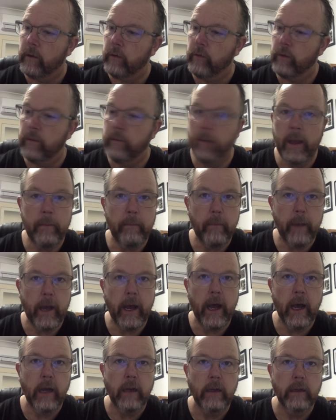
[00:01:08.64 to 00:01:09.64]

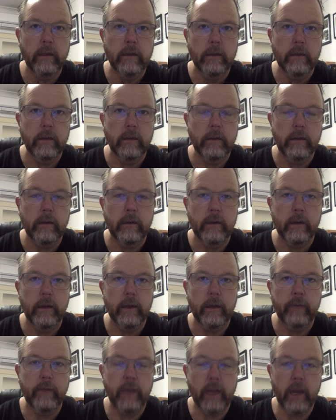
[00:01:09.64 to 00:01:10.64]
Remember,
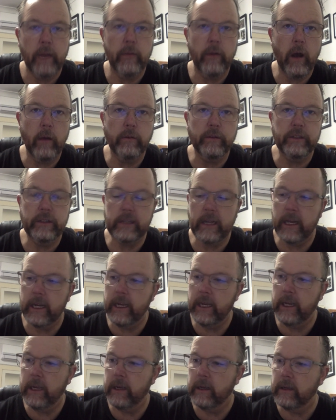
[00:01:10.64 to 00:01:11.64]
if you go to Bible
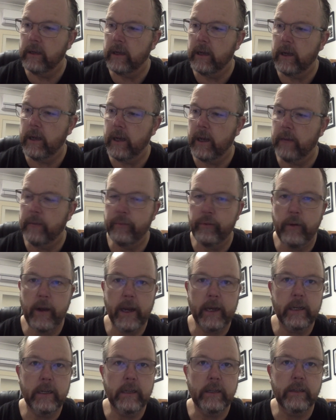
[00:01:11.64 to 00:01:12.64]
study,
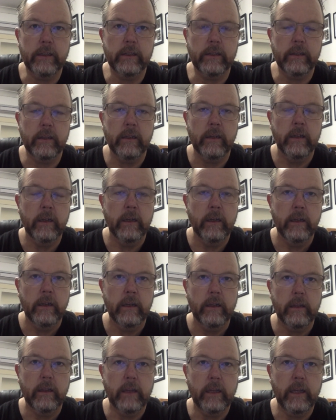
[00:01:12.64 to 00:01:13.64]
practice
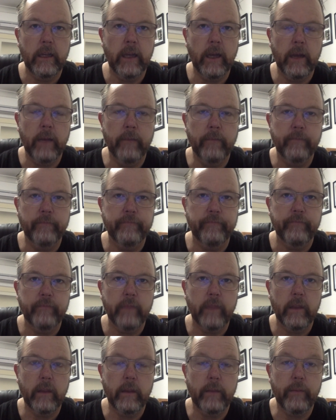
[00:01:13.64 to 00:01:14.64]
the
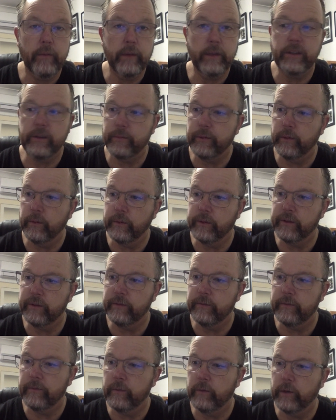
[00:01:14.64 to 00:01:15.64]
principles of
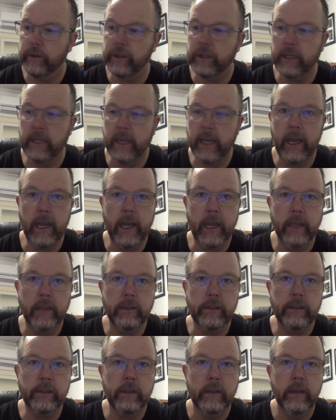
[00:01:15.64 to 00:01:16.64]
washing your
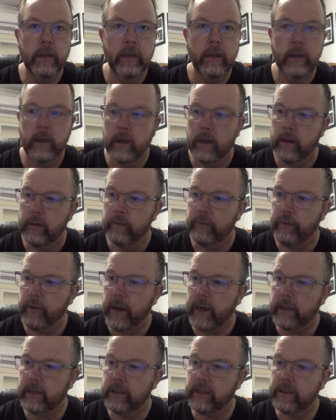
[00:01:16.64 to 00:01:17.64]
hands,
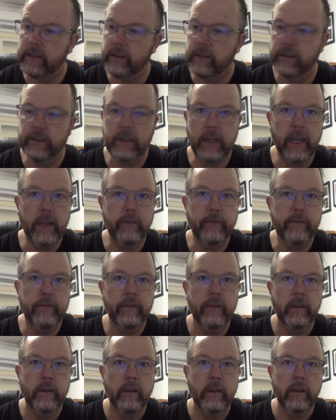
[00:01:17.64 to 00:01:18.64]
practice safe
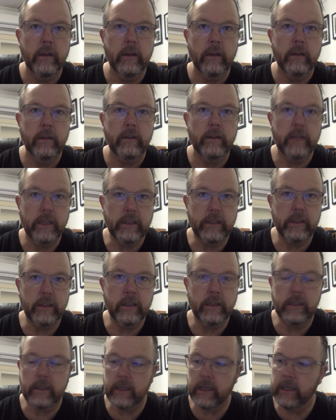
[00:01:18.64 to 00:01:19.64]

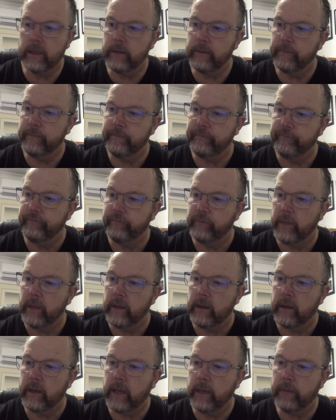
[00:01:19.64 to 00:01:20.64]
distancing,
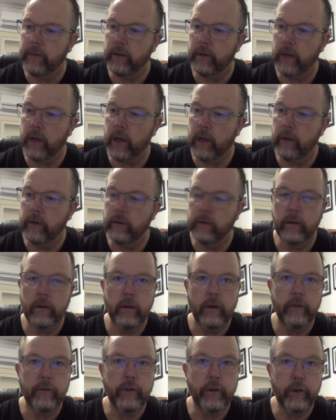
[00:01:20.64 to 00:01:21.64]
keep a note
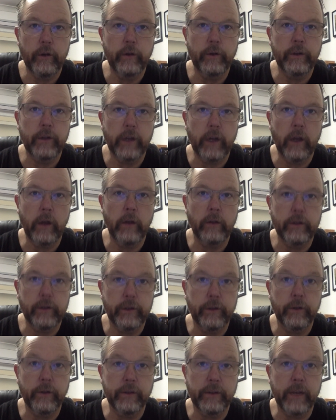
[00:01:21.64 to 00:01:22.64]
of who
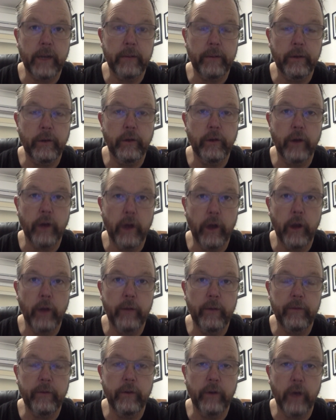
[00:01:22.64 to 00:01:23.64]
turns up in your home
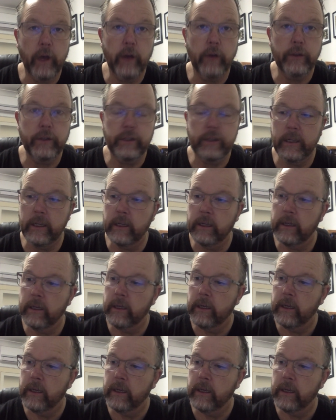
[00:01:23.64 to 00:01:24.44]
if you're hosting,